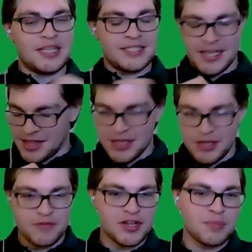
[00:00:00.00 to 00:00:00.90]
to say
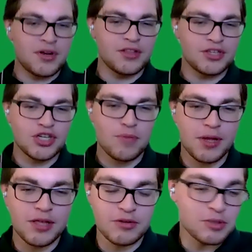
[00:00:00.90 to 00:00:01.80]
thank you for coming on the show,
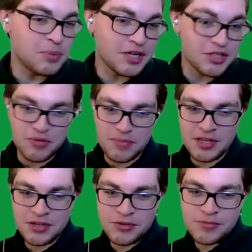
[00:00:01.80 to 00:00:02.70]
Bella. It was a pleasure to
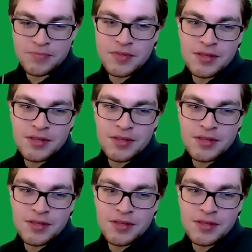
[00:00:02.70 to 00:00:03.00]
meet you.